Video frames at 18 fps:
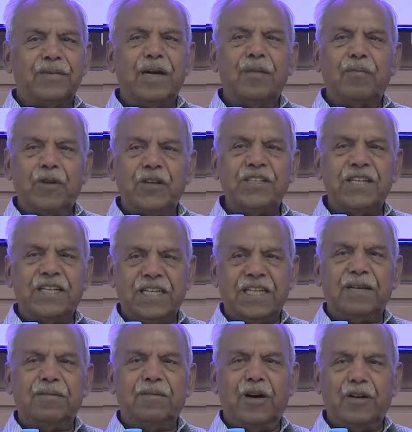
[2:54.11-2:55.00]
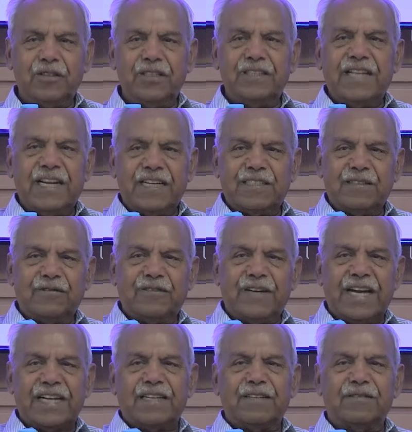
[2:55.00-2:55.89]
apologetic about it, that's a
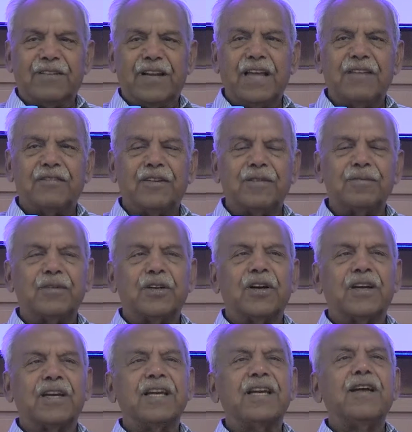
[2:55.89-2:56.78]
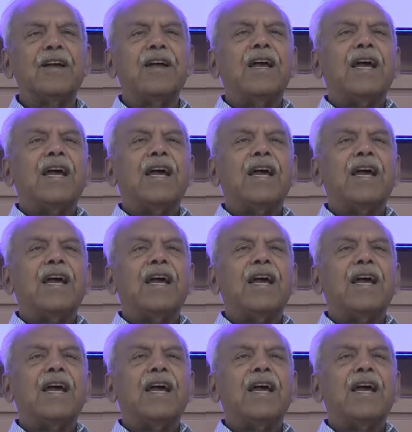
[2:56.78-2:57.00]
fact of life I'm talking.